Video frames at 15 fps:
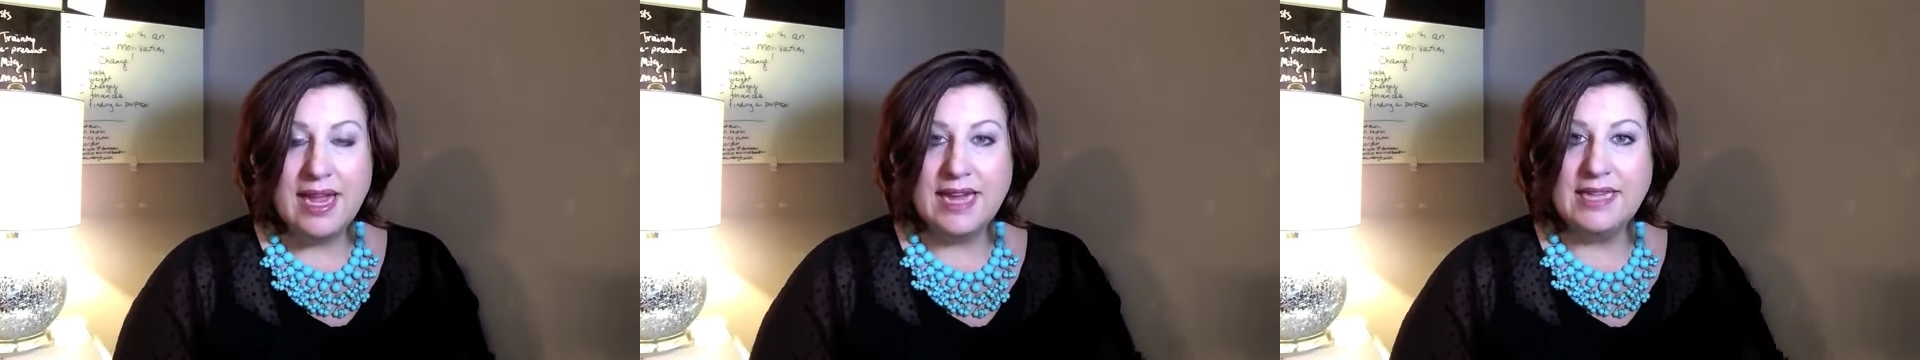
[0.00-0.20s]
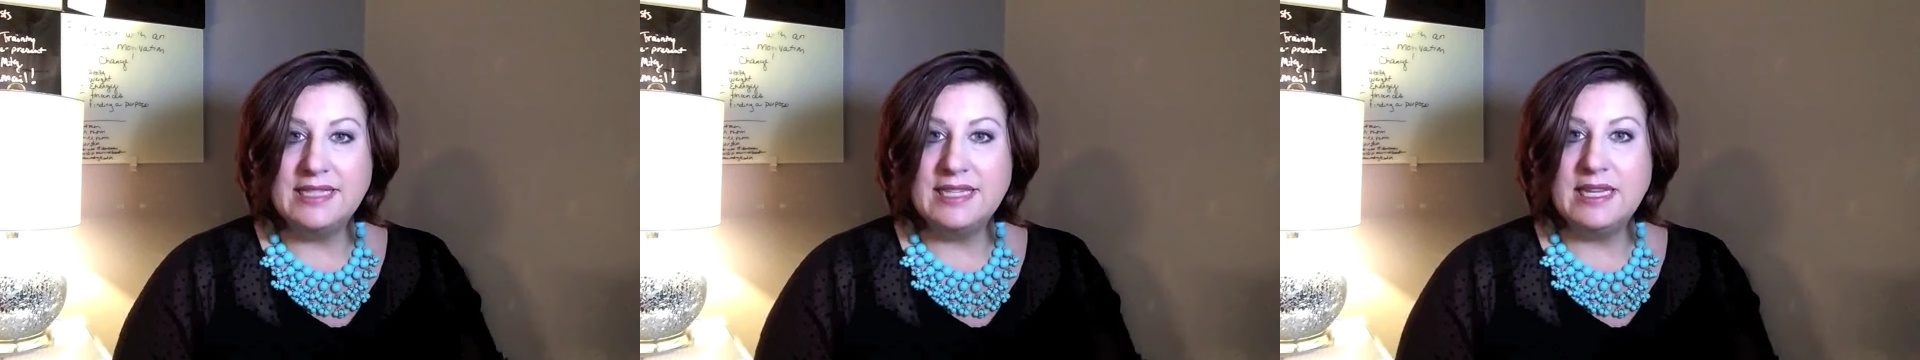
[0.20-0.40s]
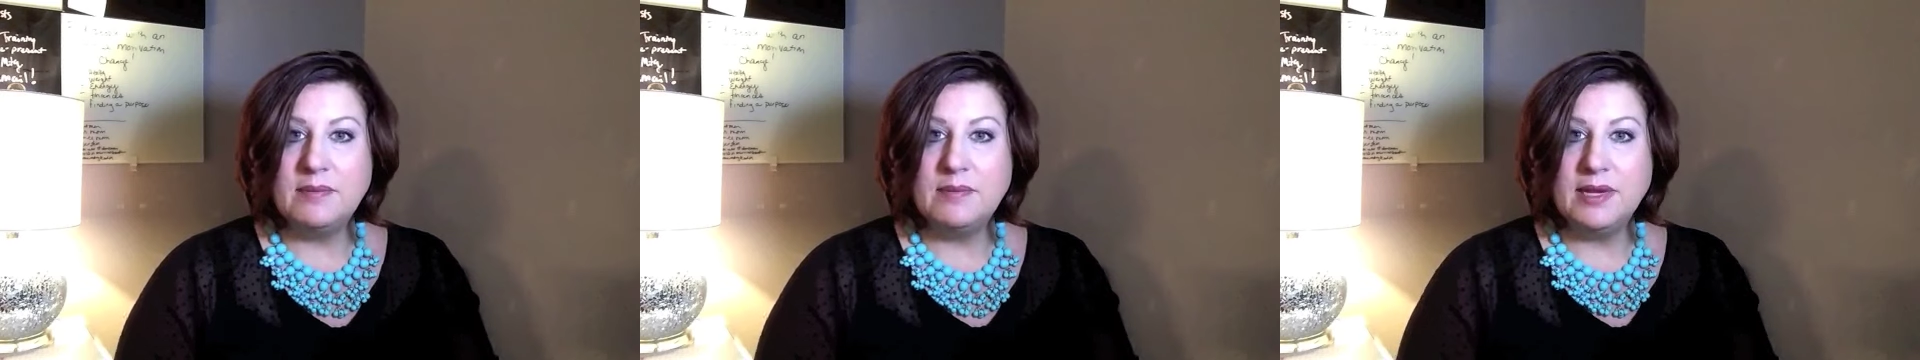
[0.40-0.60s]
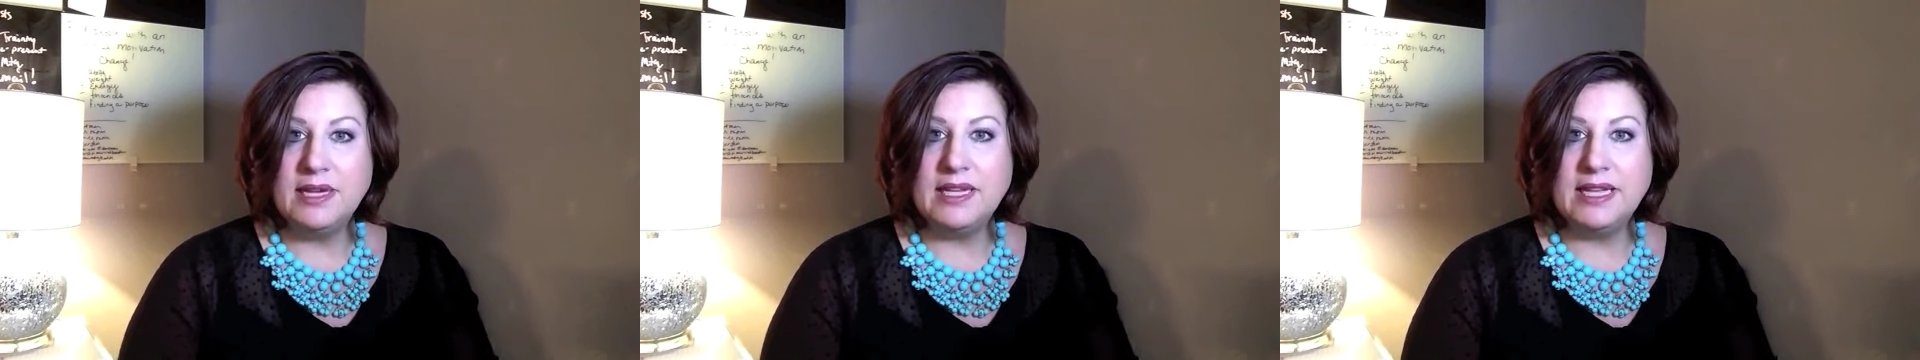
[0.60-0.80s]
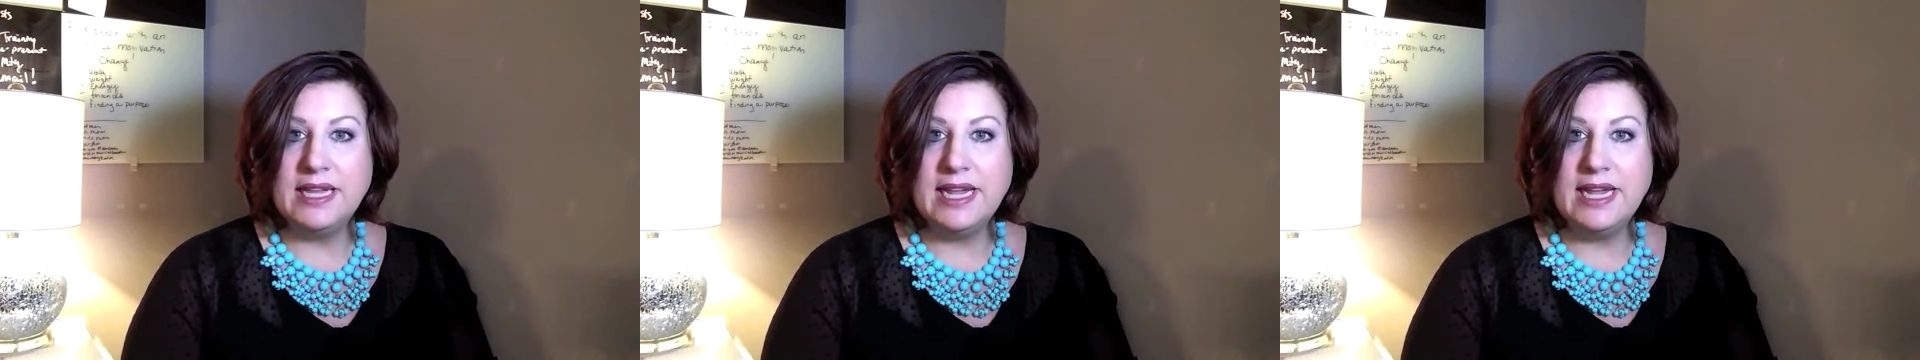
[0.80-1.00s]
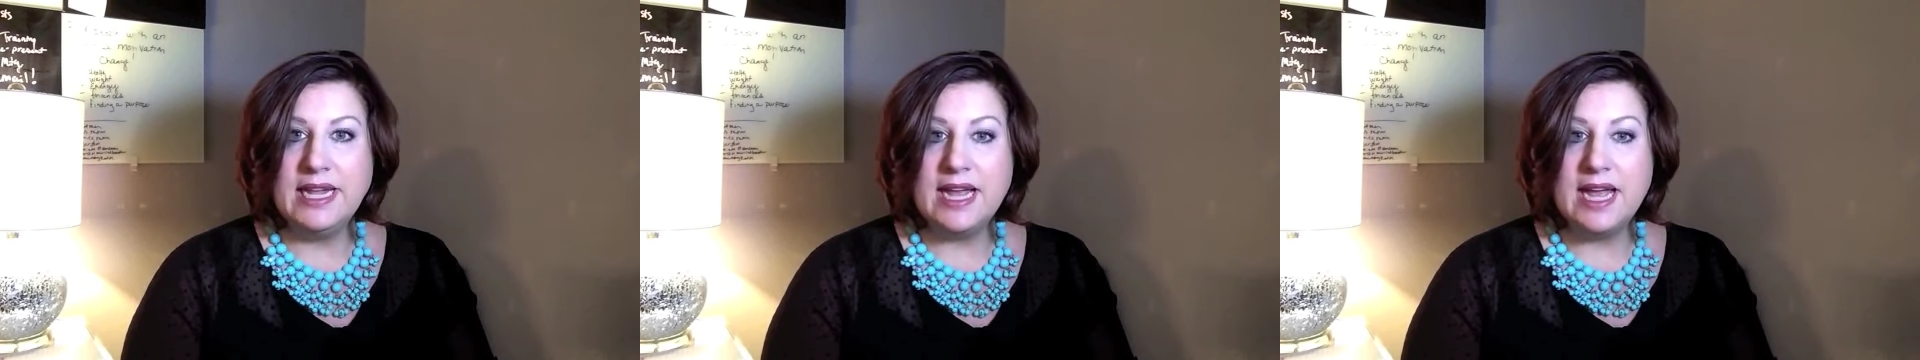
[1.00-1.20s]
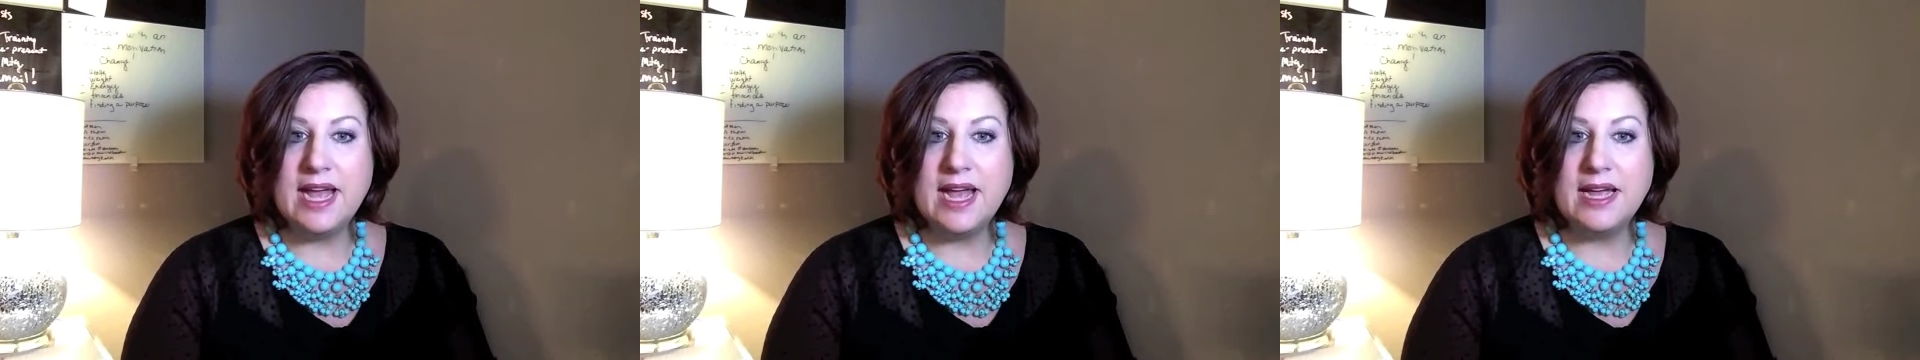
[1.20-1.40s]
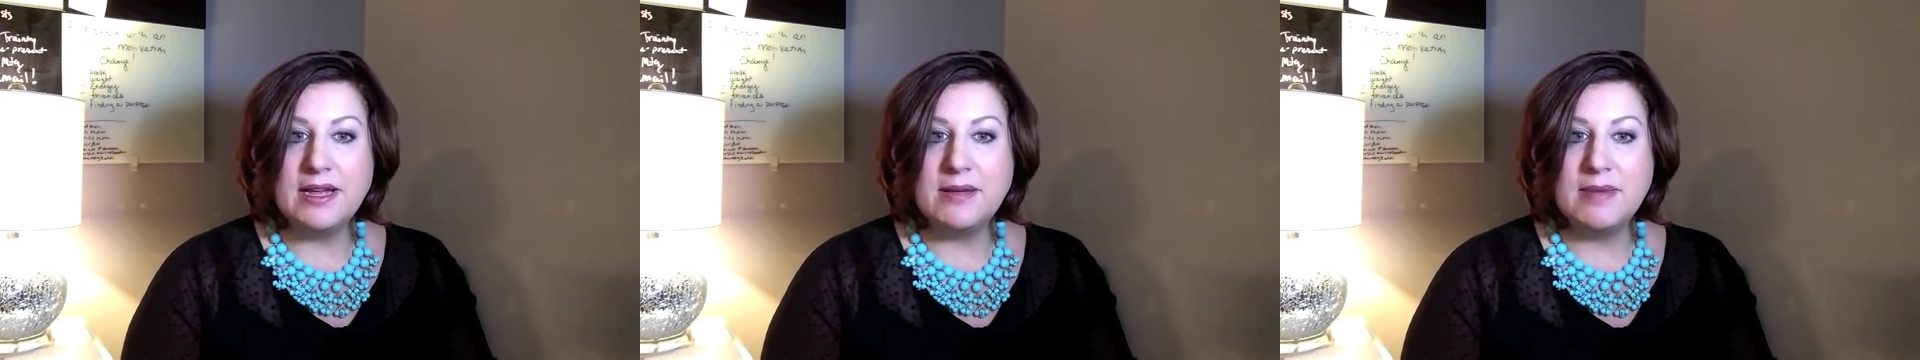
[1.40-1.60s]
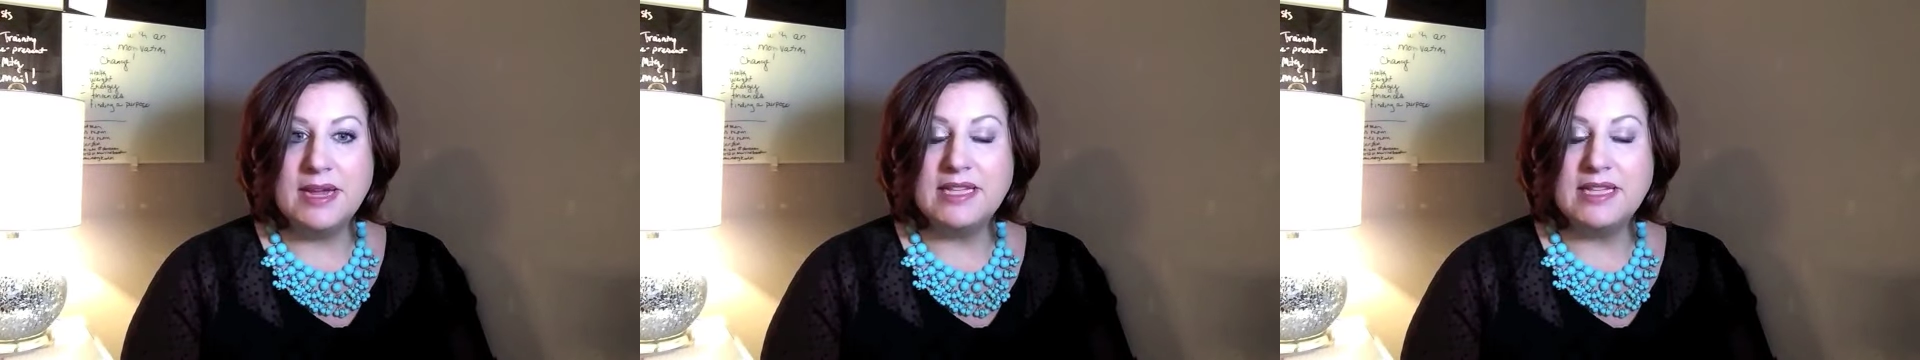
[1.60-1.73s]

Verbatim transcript: and typically um,